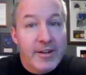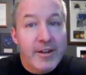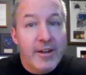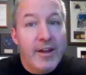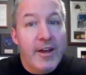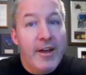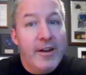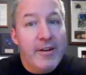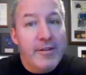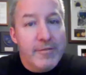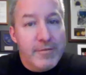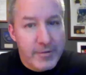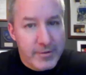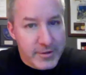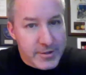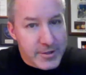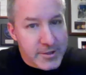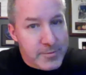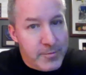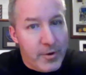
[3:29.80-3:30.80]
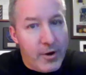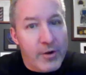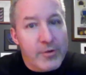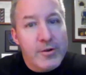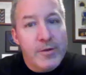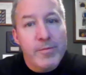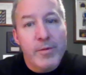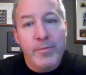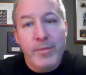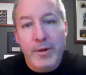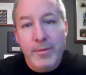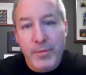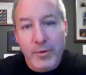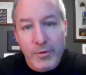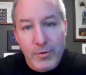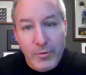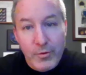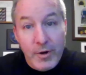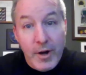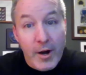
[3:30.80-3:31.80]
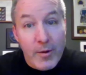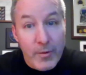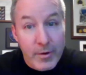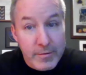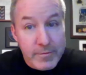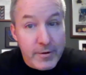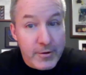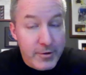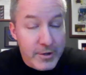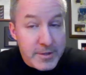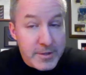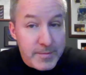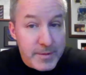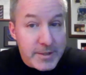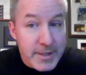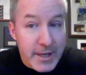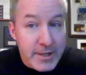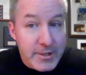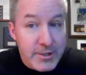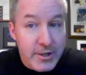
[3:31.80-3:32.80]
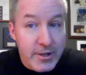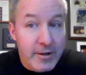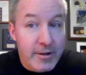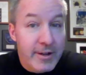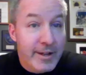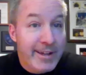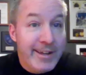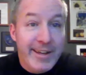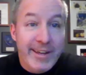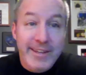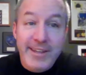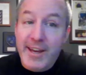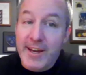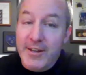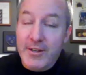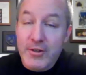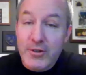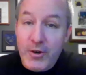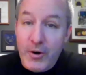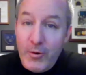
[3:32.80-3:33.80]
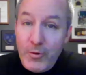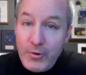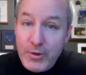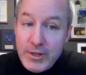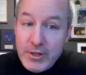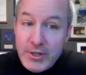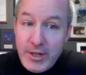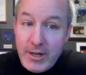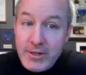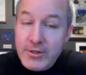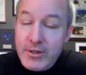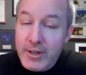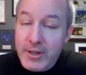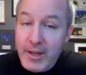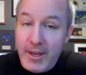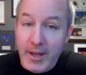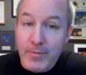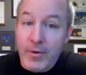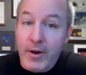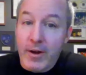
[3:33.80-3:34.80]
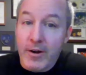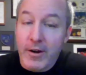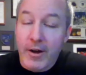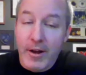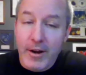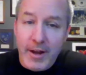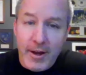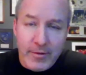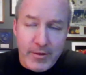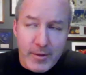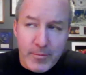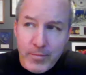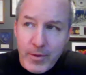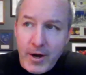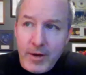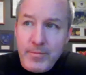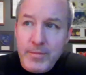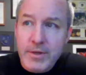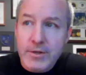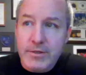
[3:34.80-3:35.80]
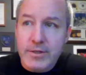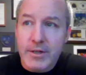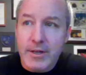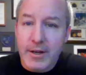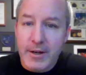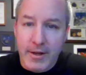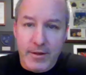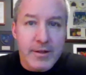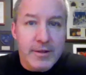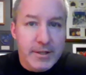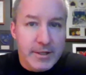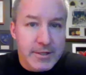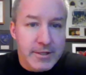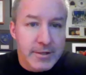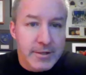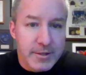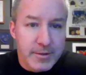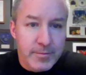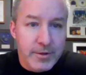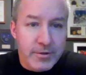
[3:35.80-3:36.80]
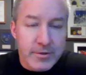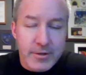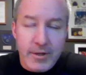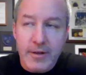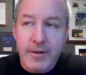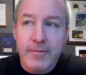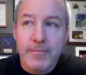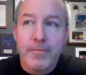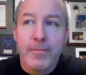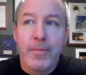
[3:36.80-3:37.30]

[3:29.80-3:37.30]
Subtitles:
And for the small group of people who got one for Christmas that year, yeah, it totally changed the game on how they bought music and how they listened to music.